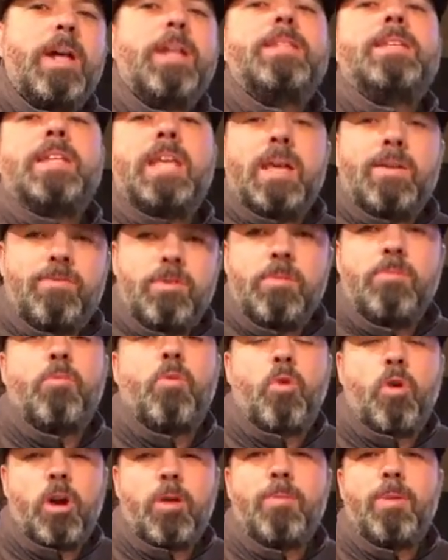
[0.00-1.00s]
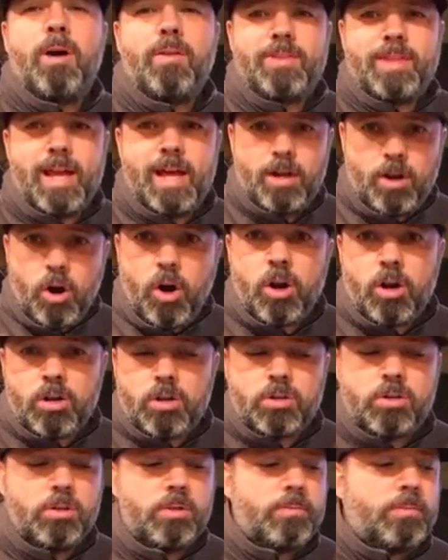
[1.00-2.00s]
to give you more about that
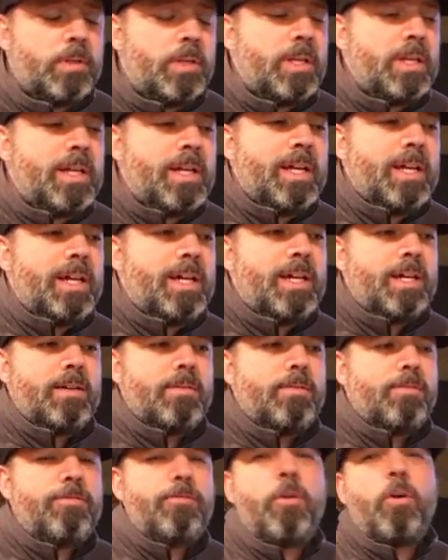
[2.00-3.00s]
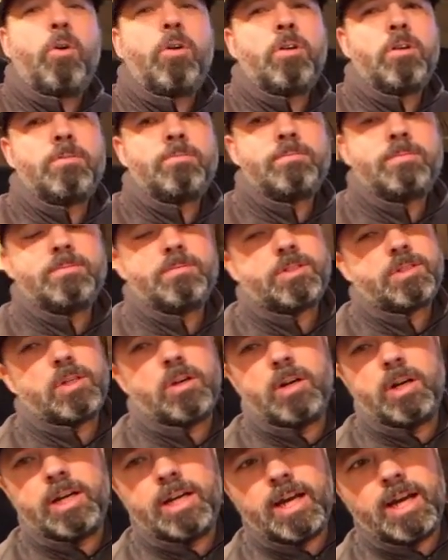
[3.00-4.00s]
article. Forum,
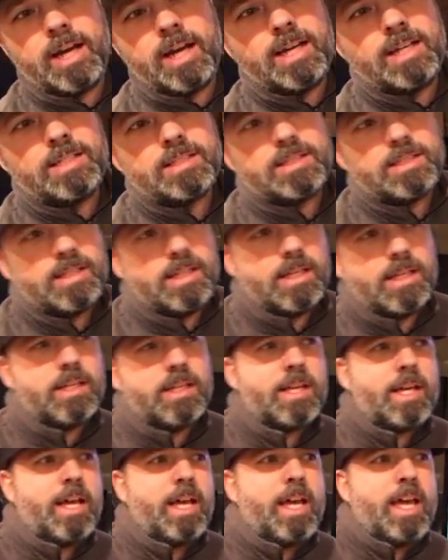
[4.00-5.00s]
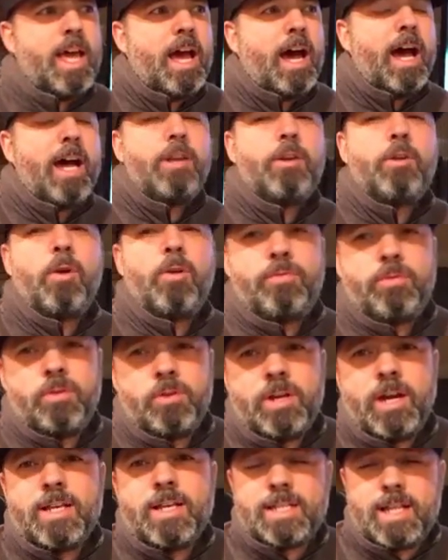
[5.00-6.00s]
sorry guys. I know a few
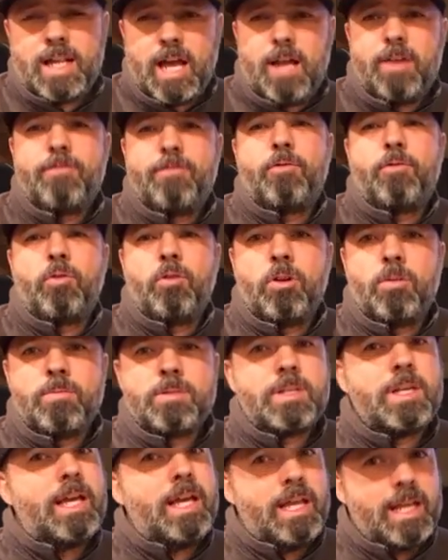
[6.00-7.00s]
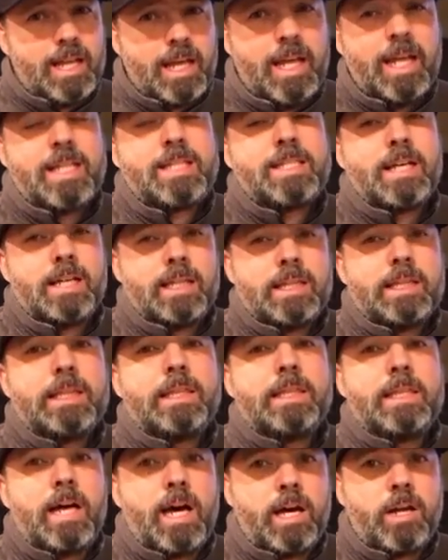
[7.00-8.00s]
guys that have forums and it's a
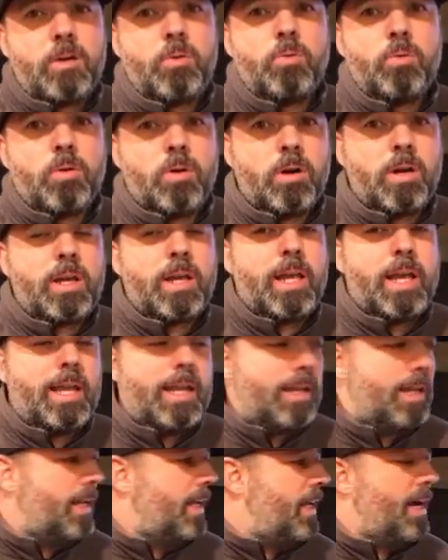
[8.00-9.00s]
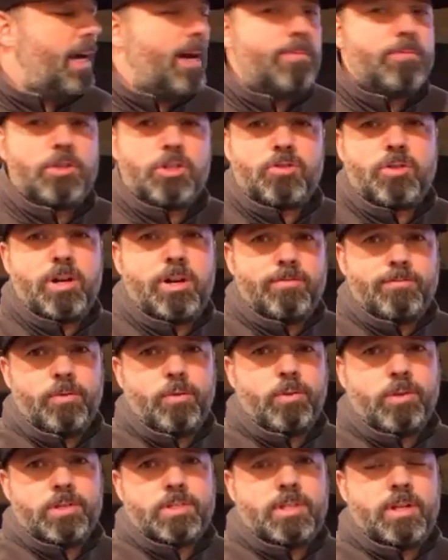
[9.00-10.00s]
lot of work, and I'm just trying to
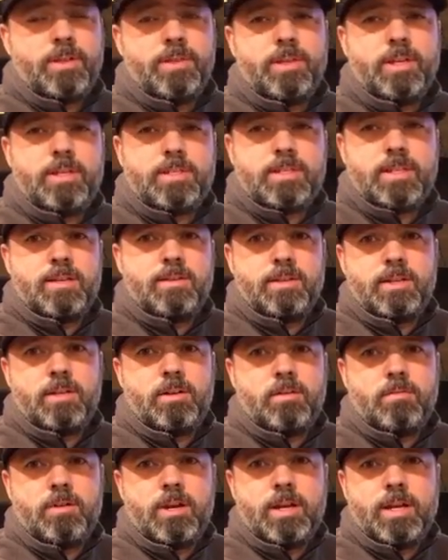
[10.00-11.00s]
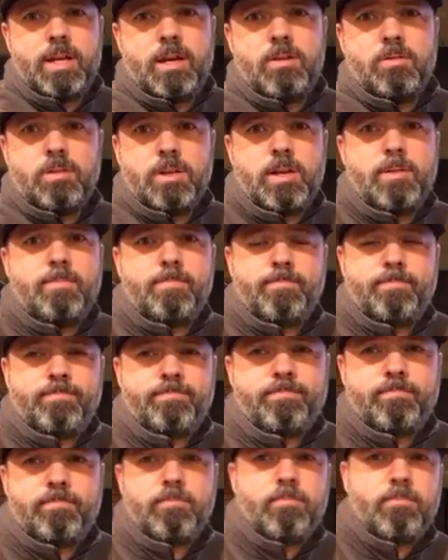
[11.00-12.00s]
focus on this thing here right now, okay?
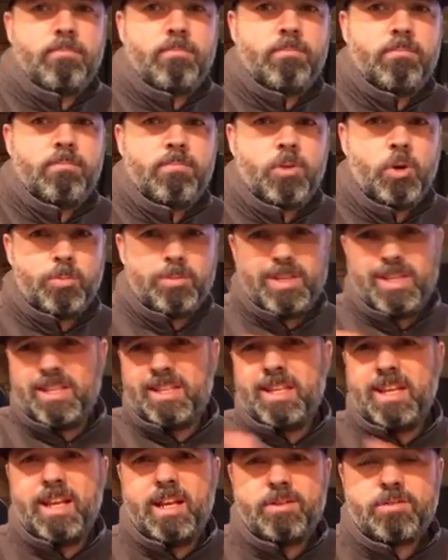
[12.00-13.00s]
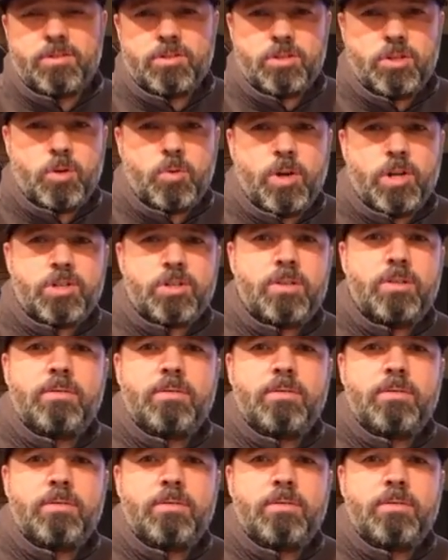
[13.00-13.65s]
Hope that answers your question.